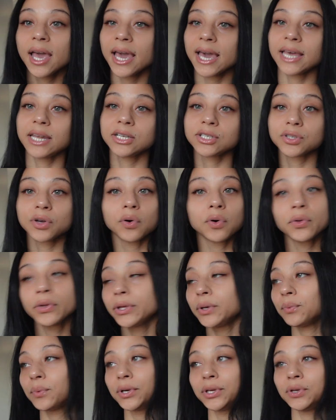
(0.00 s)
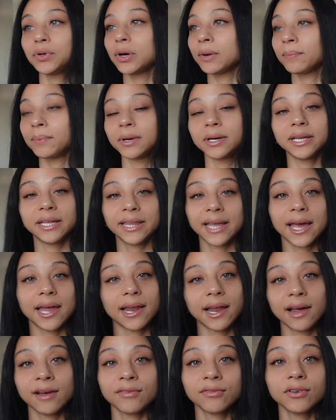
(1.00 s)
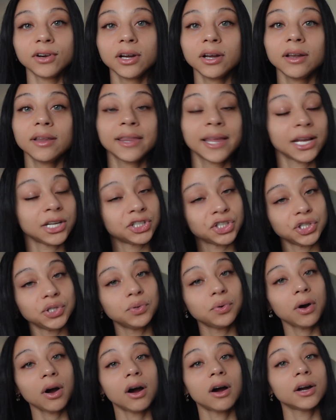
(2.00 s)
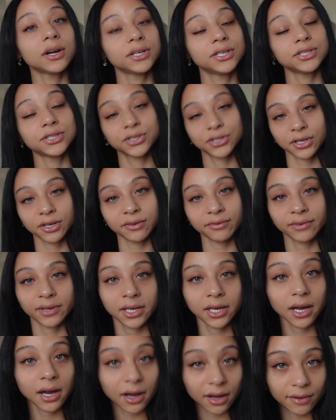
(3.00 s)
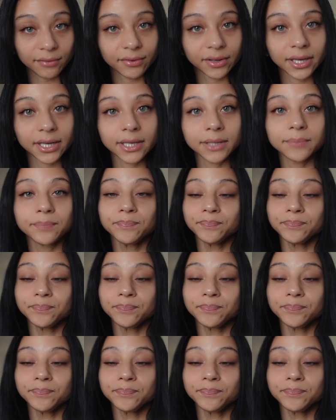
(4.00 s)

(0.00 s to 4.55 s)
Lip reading: It is only when you are putting that effort that you are deserving of it.